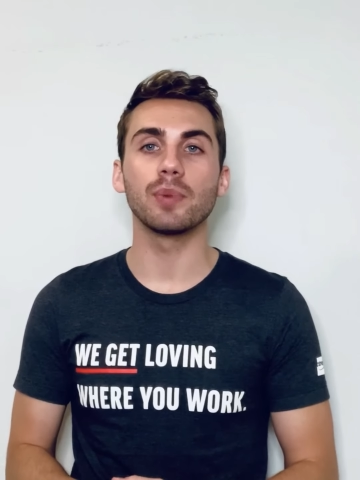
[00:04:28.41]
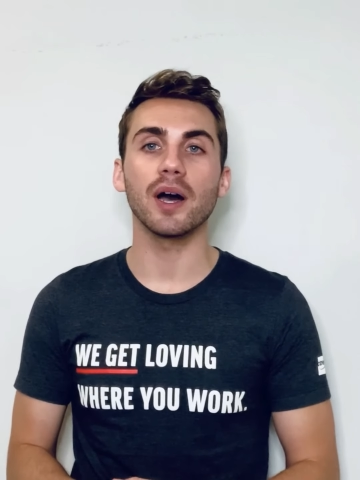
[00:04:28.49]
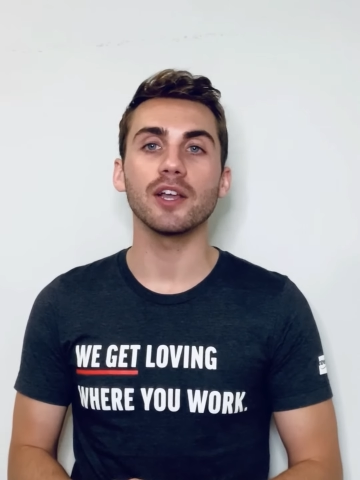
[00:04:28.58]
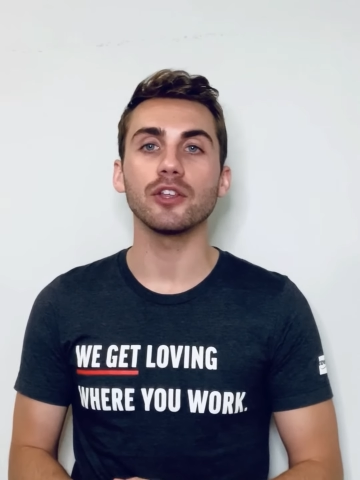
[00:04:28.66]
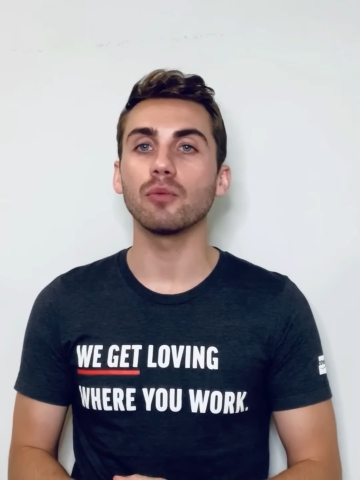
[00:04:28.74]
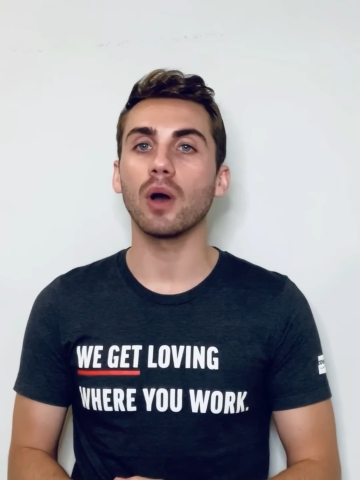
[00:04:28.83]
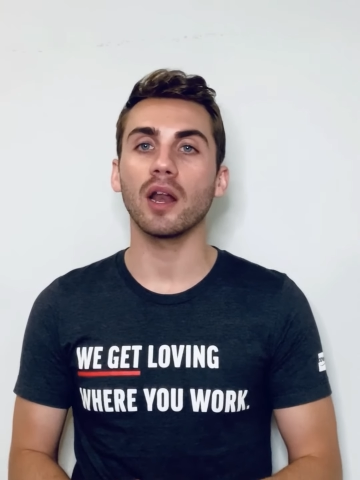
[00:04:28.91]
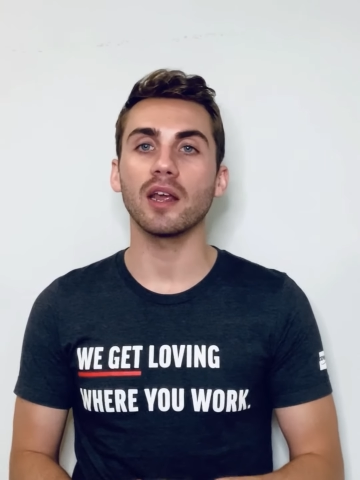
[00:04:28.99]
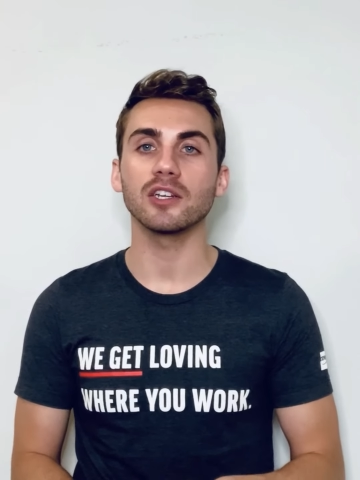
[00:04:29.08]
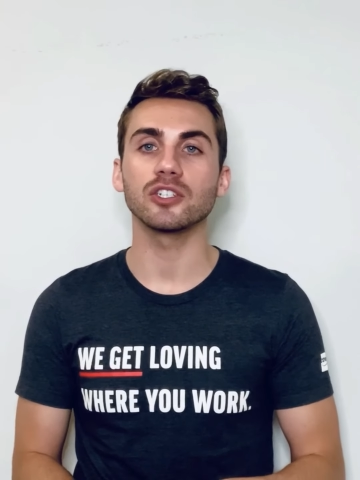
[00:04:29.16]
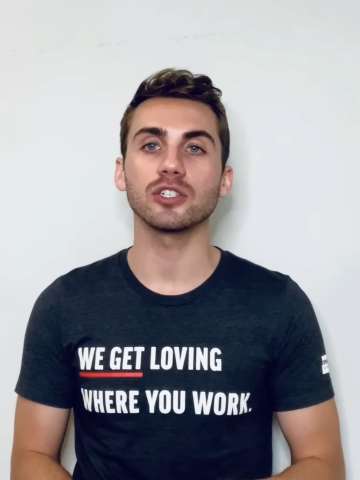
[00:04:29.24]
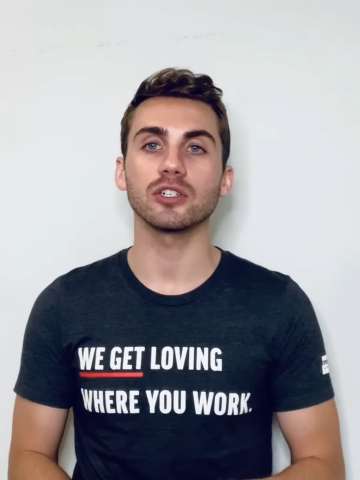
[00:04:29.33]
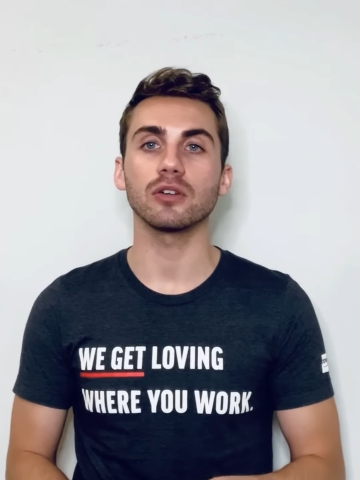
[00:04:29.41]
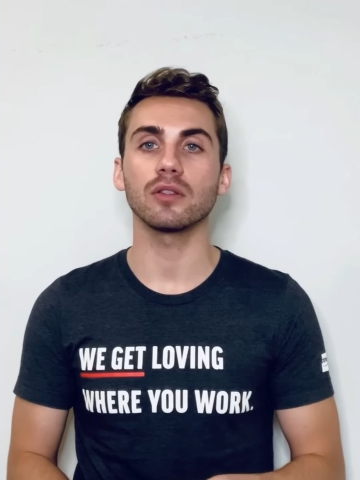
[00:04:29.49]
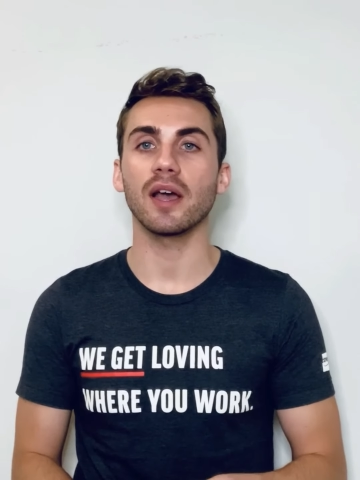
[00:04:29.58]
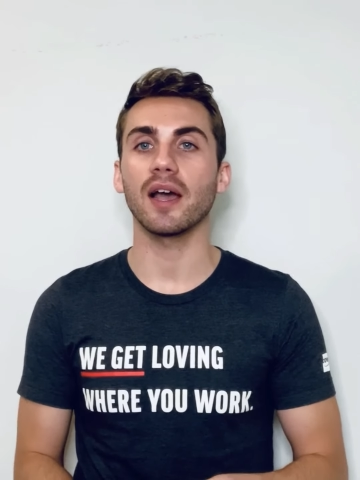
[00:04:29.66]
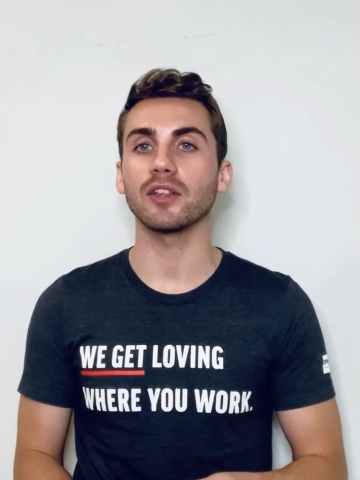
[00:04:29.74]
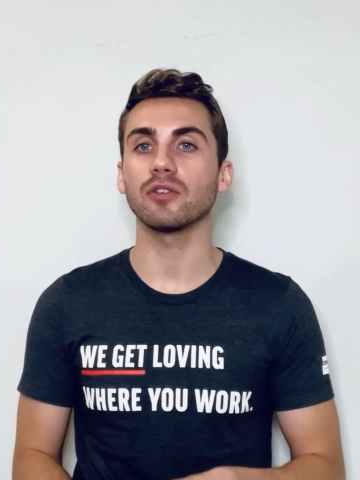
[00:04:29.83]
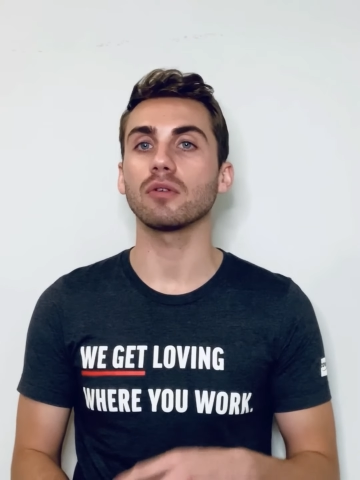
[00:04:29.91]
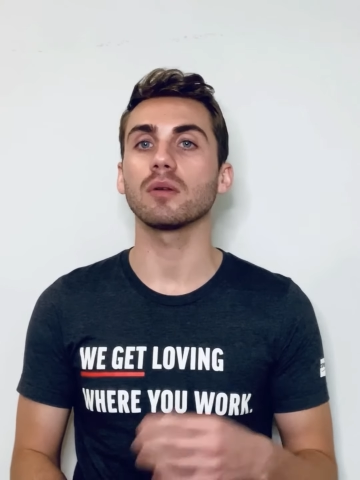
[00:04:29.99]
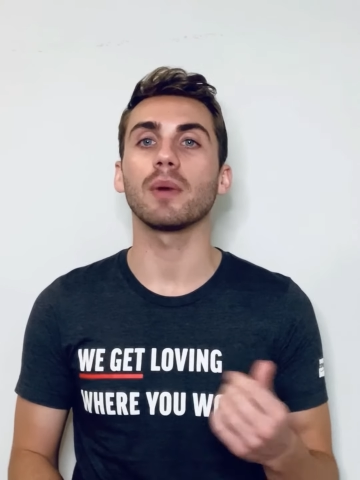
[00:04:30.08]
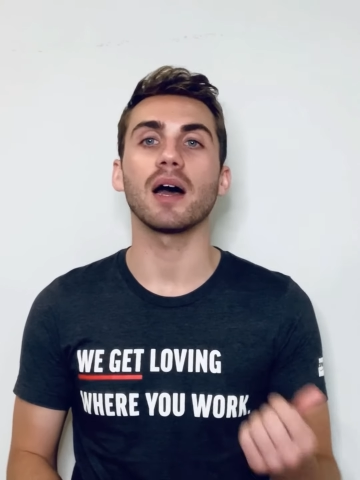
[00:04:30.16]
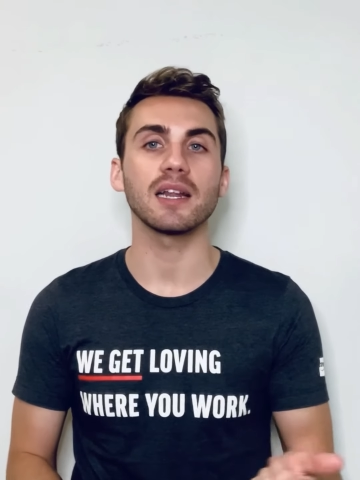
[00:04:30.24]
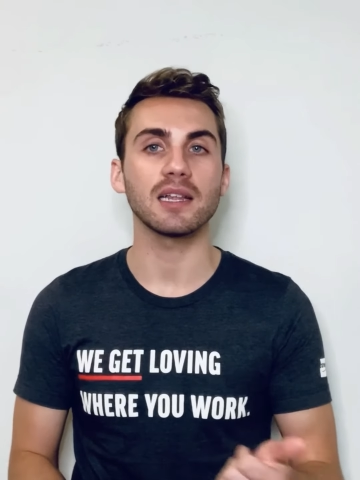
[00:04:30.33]
but you want to ensure that your
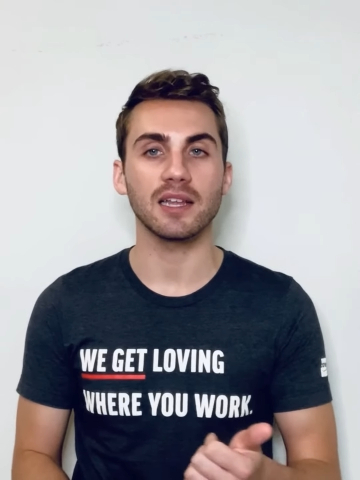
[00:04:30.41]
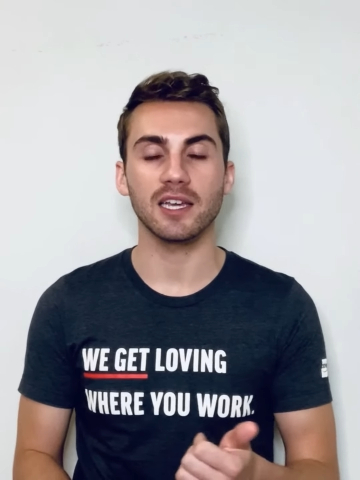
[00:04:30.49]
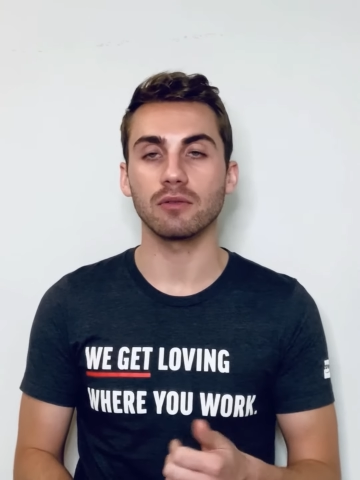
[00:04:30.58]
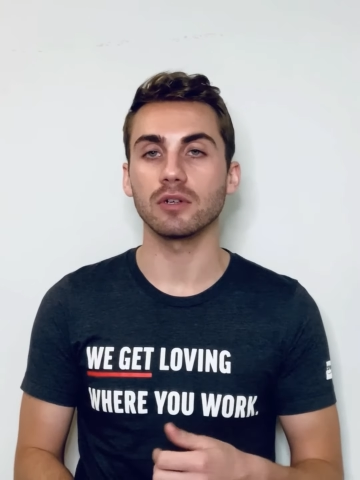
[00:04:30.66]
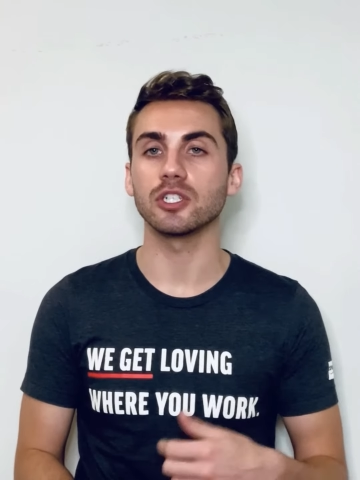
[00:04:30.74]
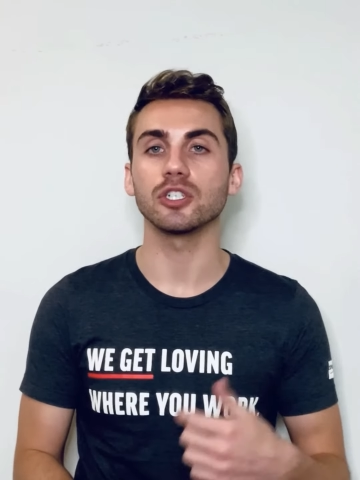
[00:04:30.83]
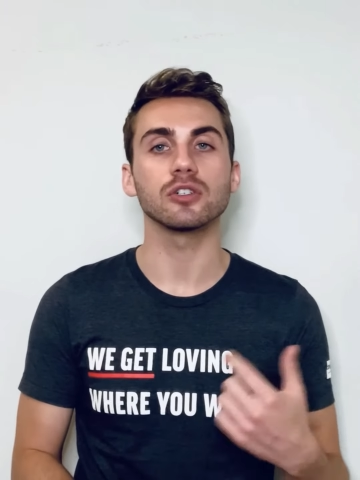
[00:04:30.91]
body language,